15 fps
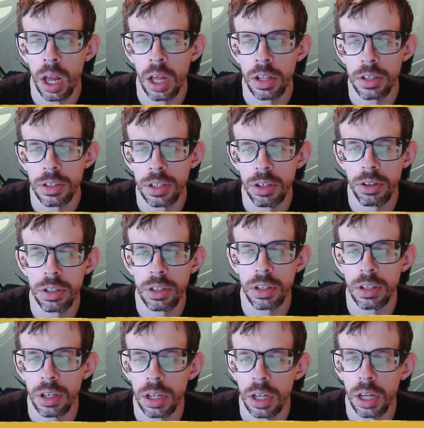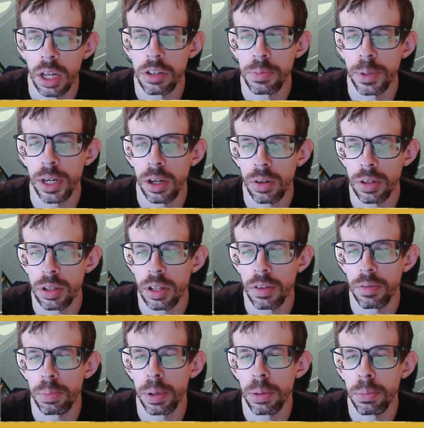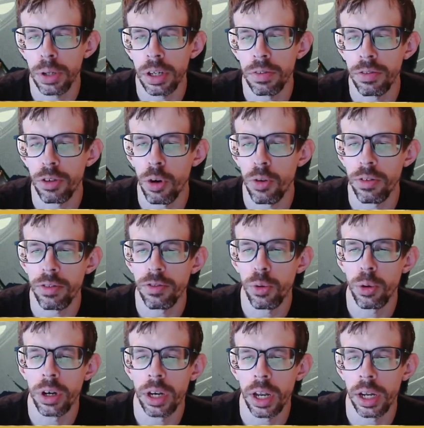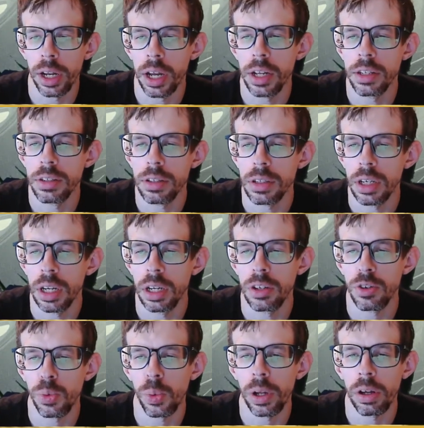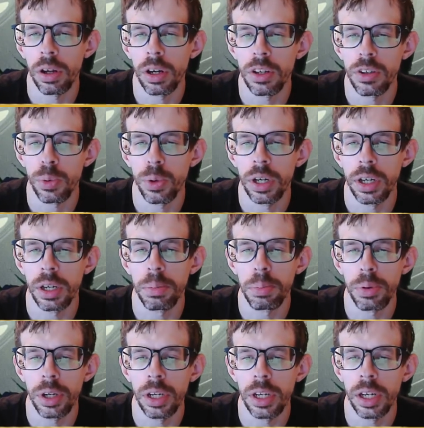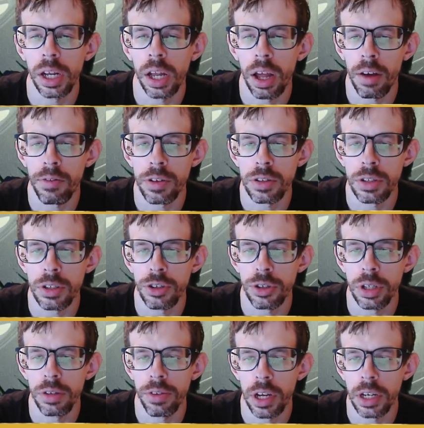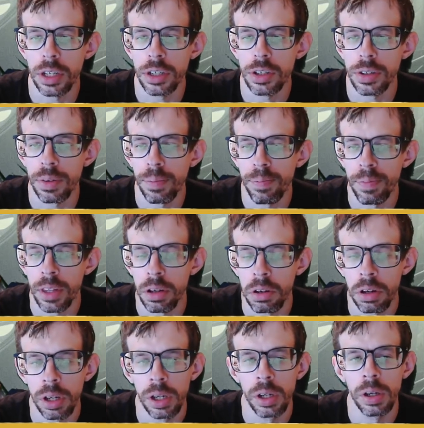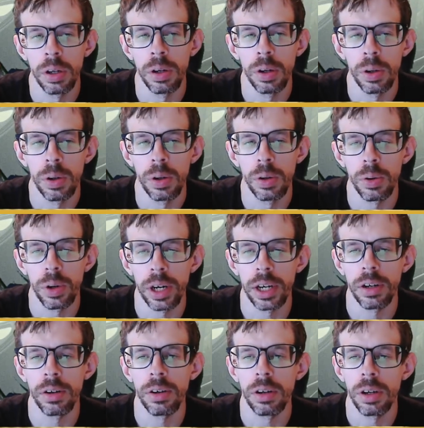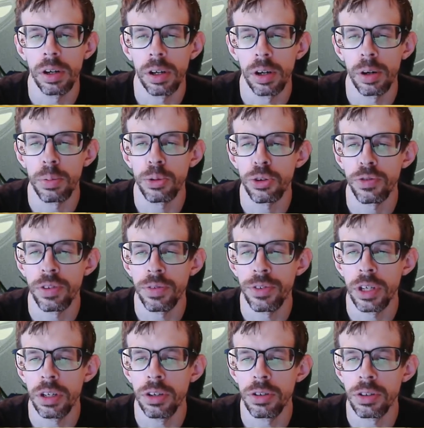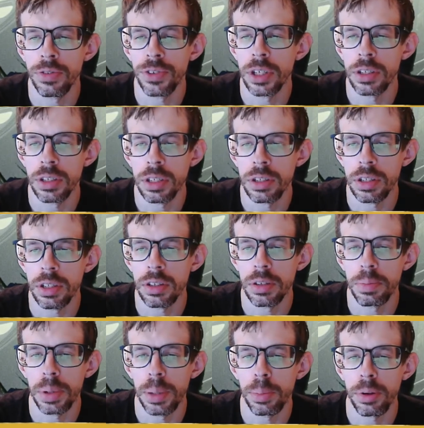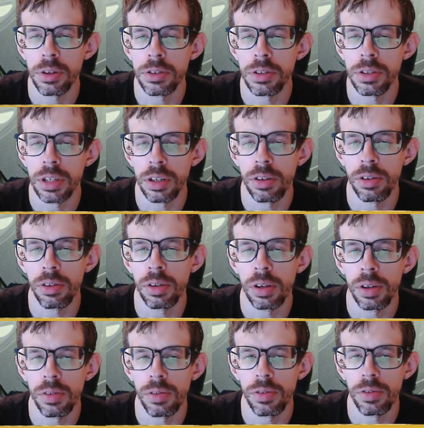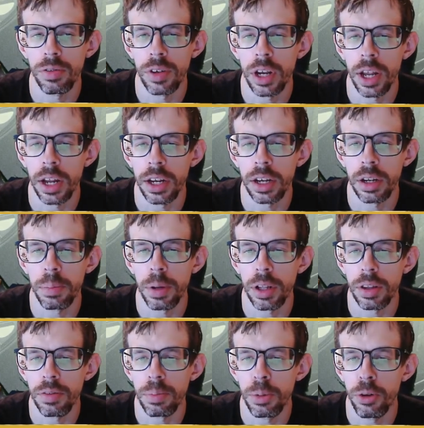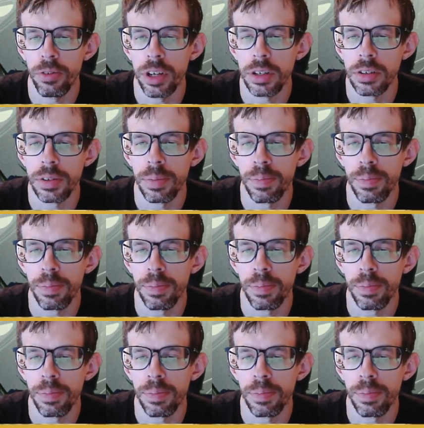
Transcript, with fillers: The series has been out to the public for over four decades and is well on its way to completing half a century of age. Wow, almost 50 years of existence, and people are still fanatic about the movies.